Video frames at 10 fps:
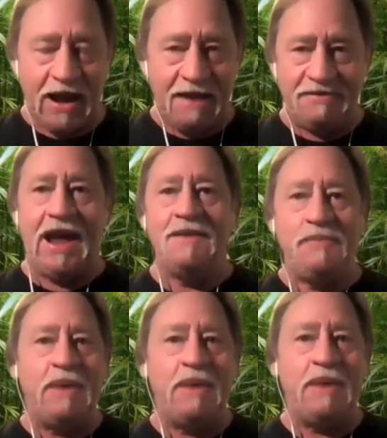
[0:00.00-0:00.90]
some, I have a
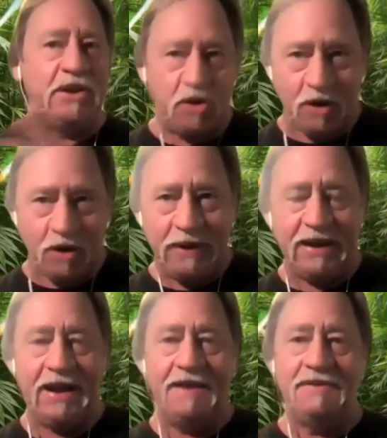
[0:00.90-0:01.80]
lot of people in
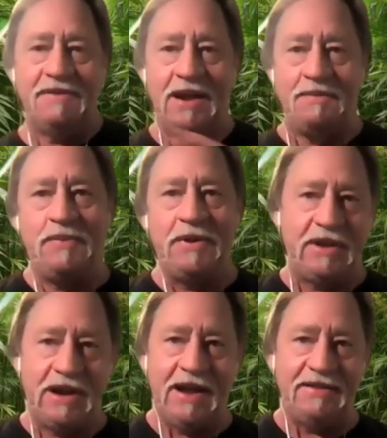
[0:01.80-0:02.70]
Europe and I have a lot of
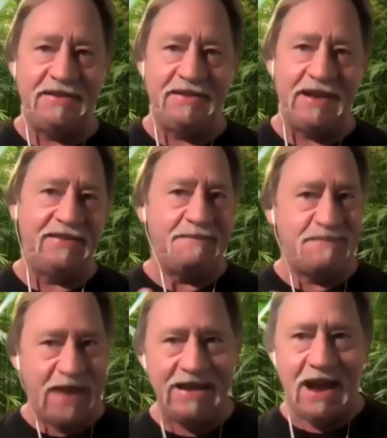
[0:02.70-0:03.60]
people in the United
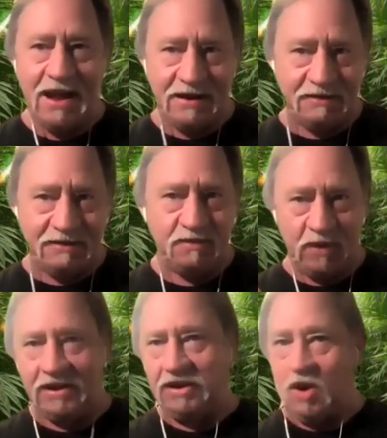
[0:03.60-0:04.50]
States that may not
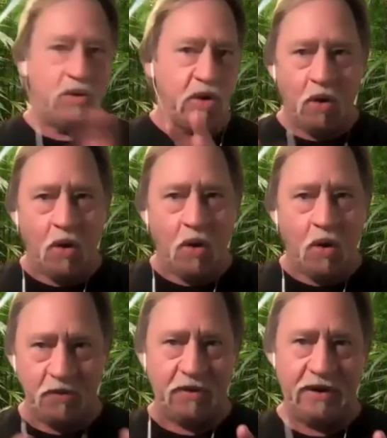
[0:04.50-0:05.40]
really know your
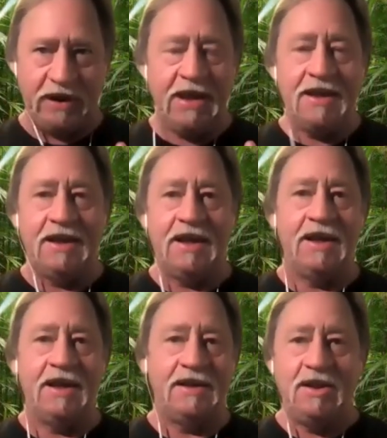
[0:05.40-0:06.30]
whole story.
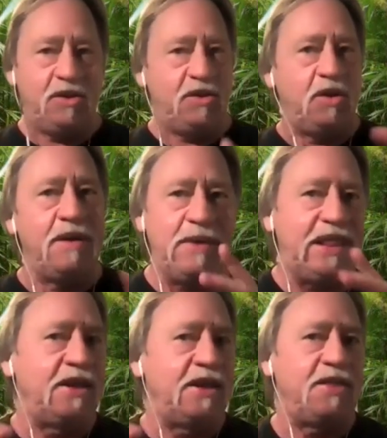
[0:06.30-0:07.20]
Can you
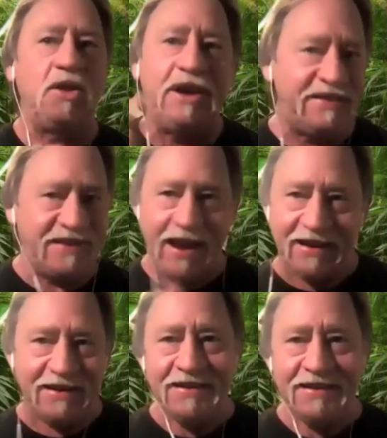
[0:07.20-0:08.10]
give me the
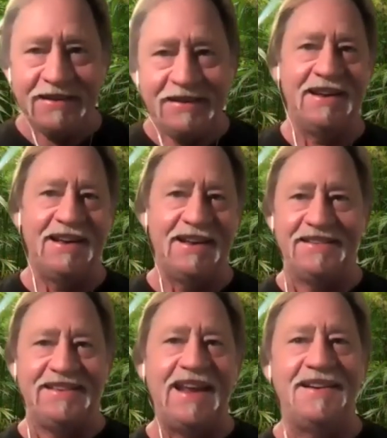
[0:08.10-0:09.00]
30-second
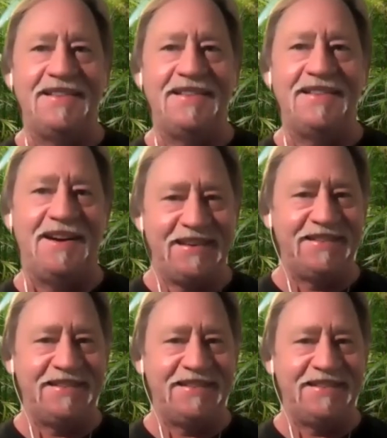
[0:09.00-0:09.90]
Dana
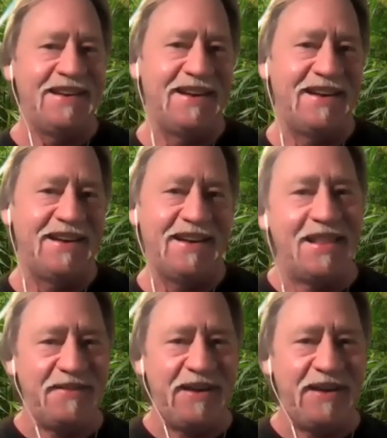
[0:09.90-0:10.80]
Larsen
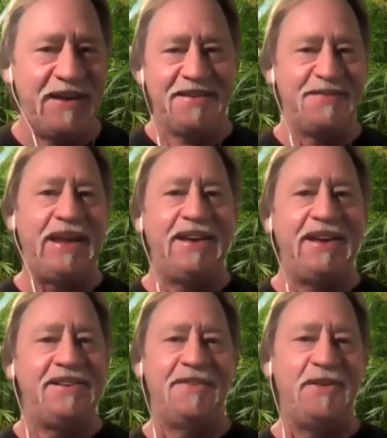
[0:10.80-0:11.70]
elevator
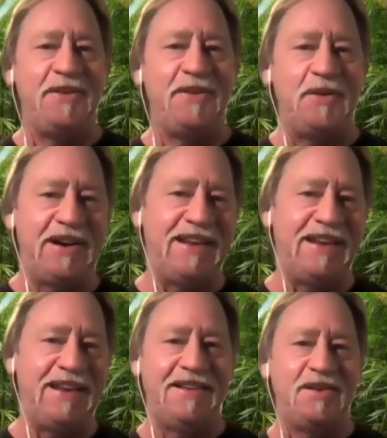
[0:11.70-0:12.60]
speech if you were
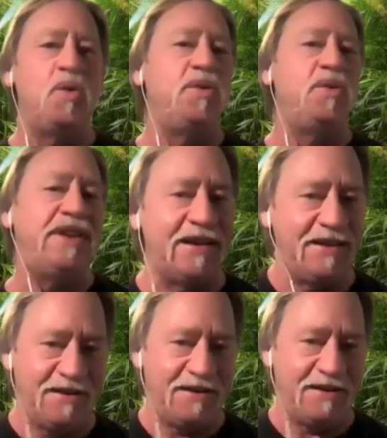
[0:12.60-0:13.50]
going to tell us who
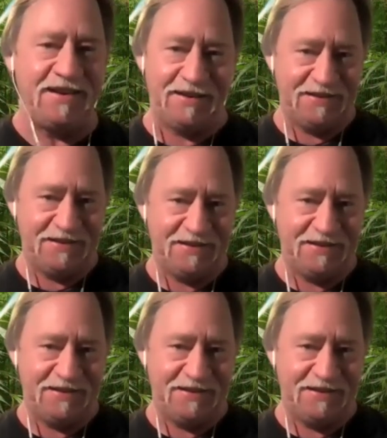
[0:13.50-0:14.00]
Dana Larsen